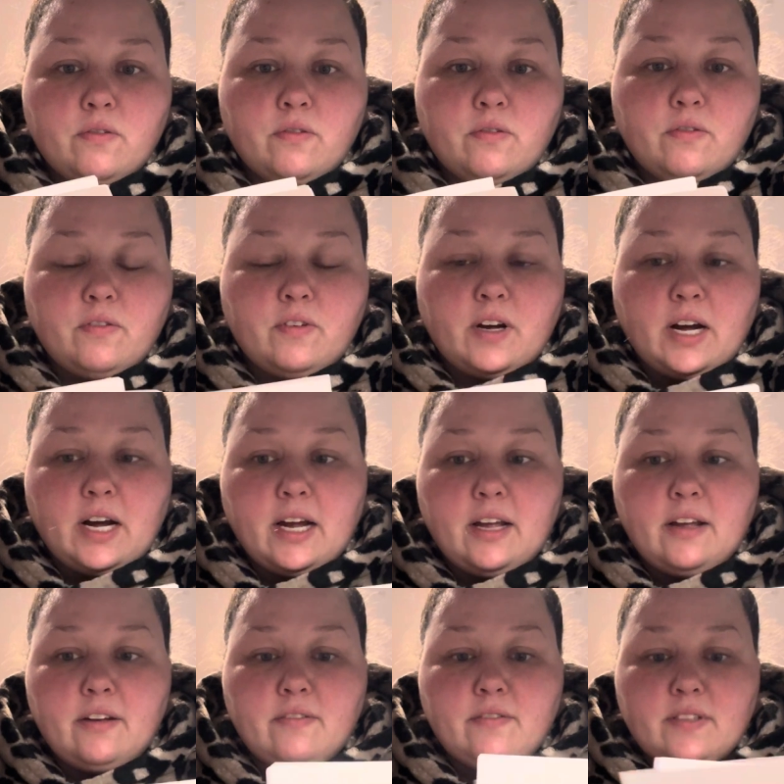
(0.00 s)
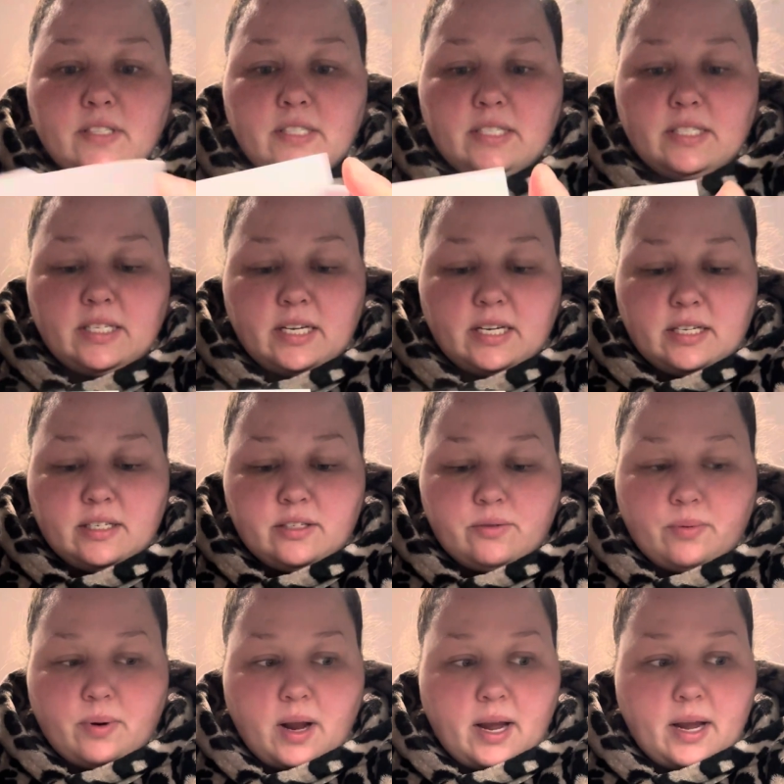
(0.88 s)
5, 6
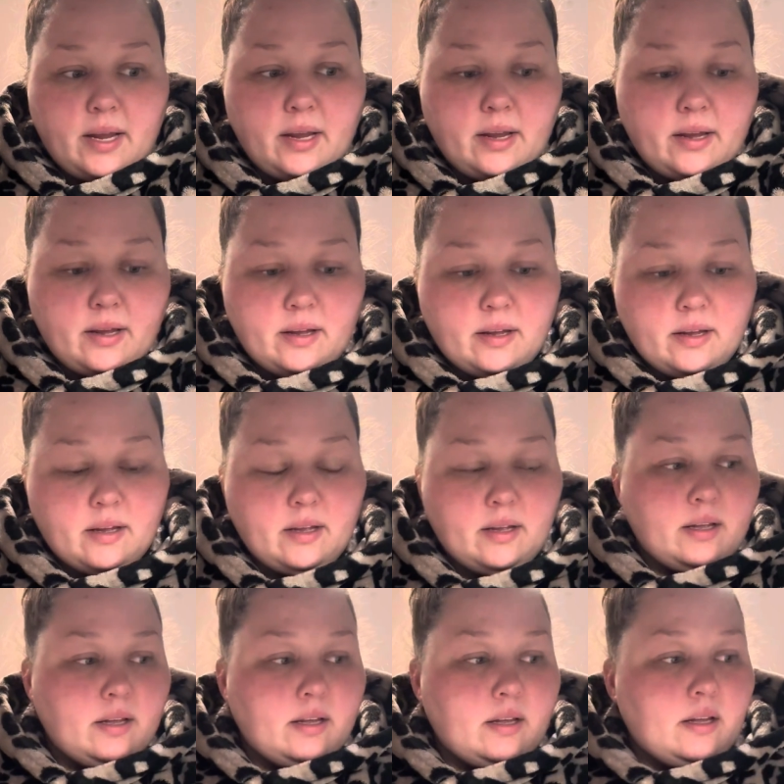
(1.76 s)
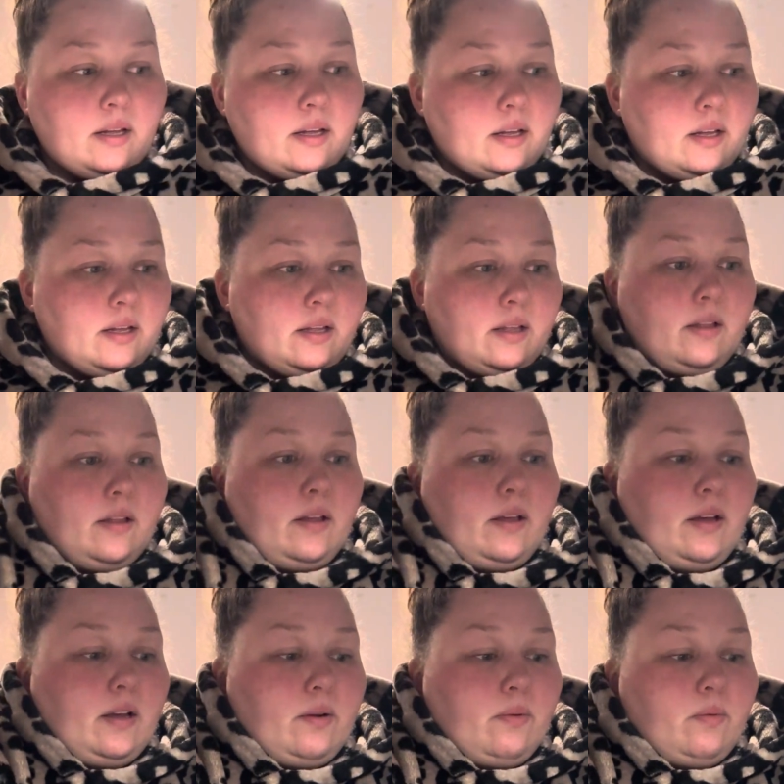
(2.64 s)
right.
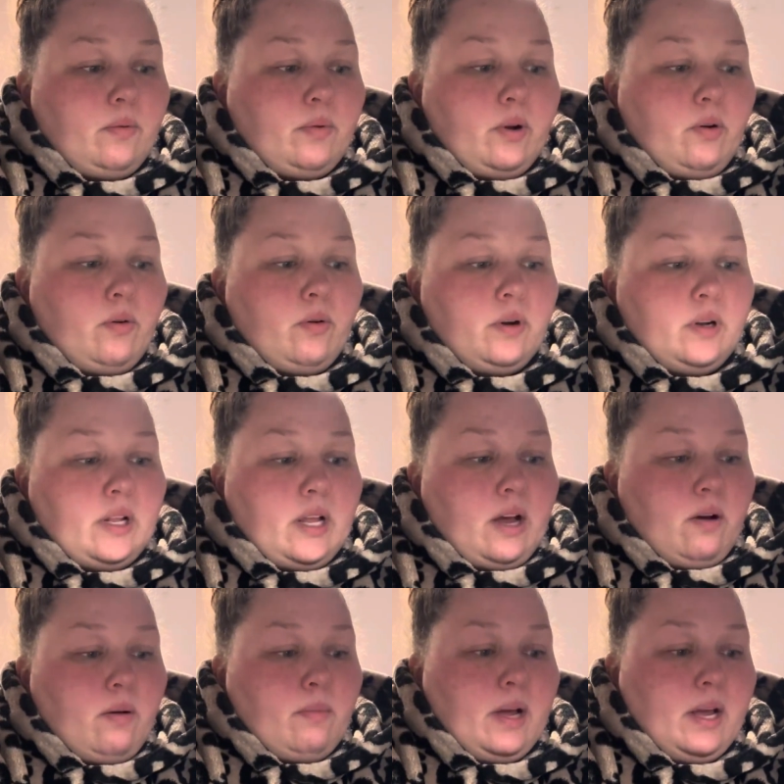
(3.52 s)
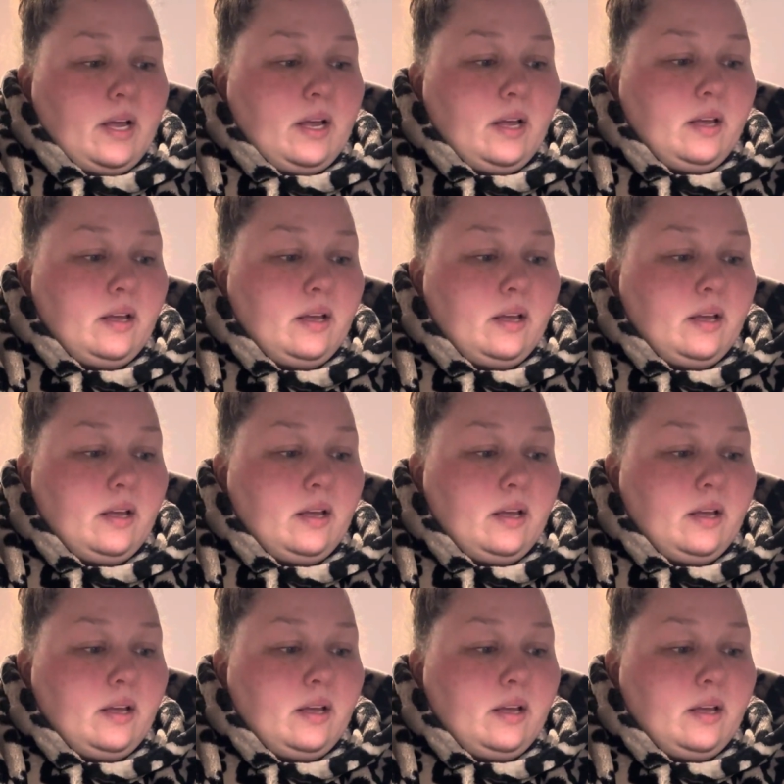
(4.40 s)
I'm gonna record that on my